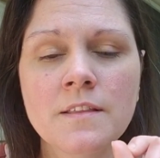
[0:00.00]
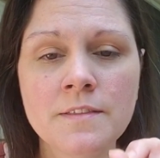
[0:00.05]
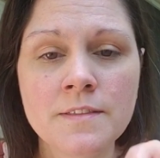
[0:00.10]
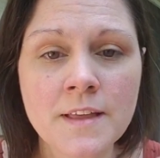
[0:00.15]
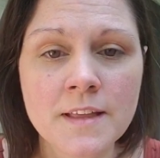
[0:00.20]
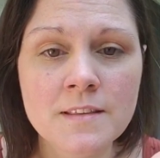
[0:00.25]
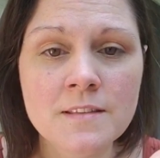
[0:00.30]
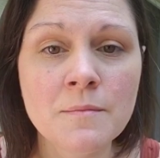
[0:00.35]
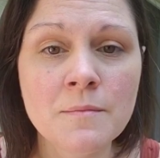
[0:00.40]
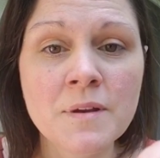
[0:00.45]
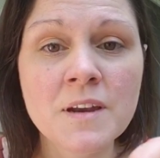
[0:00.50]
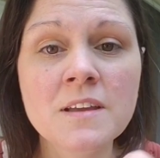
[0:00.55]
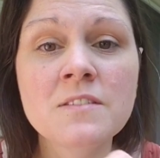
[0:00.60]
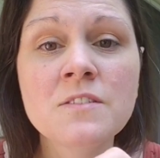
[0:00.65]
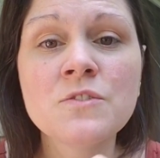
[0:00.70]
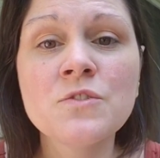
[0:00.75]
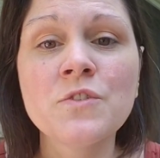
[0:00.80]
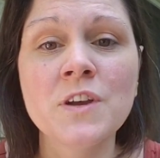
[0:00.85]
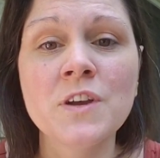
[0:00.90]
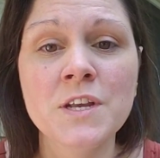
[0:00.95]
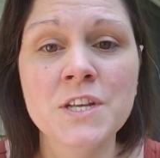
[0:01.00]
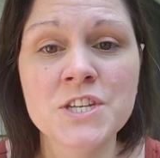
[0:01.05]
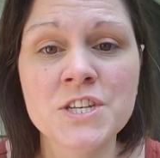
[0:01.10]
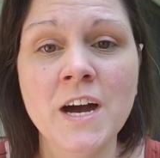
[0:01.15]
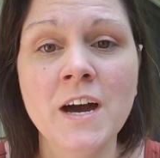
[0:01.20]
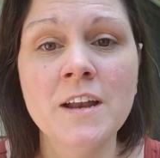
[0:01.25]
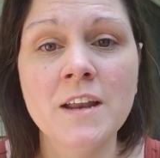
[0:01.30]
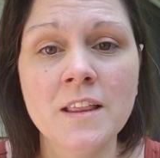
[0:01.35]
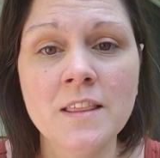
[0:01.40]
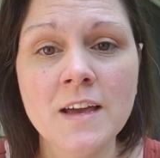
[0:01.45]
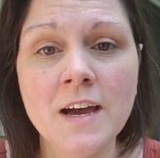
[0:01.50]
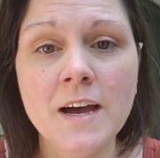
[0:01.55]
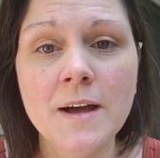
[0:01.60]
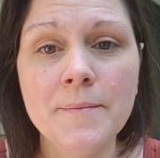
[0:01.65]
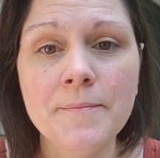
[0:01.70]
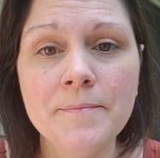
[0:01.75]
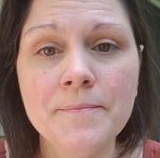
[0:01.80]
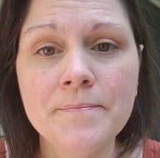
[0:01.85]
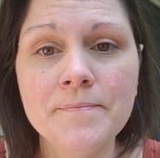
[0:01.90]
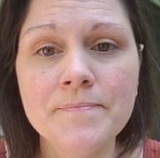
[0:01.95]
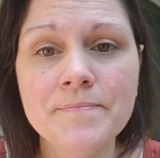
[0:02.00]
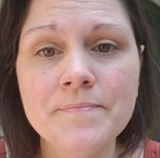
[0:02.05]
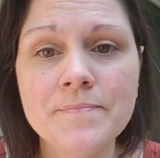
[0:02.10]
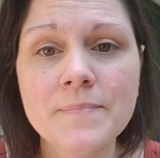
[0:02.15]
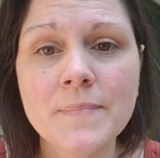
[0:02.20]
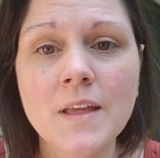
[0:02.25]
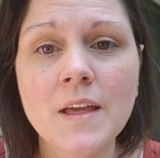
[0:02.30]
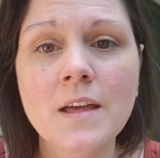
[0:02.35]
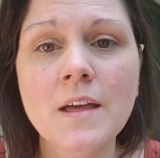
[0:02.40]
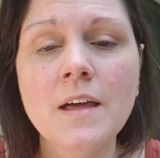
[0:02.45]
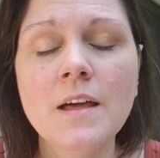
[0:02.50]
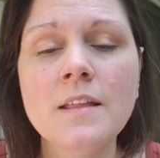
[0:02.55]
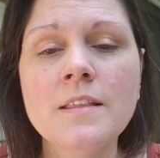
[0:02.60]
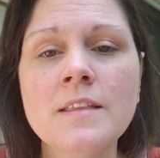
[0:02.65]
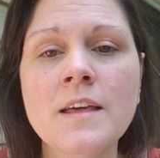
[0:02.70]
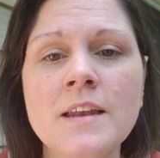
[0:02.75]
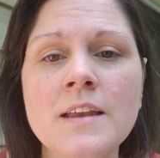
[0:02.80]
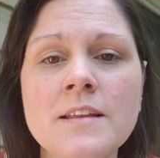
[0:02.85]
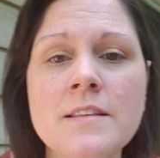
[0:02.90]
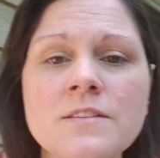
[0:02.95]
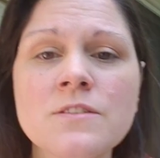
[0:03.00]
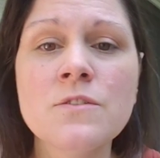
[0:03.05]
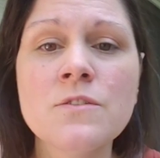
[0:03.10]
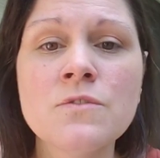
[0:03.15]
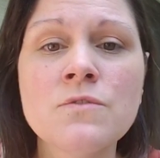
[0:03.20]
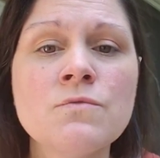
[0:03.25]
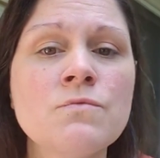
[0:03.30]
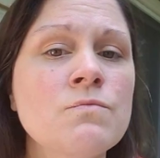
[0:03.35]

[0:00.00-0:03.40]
that somebody's screenshotting that it's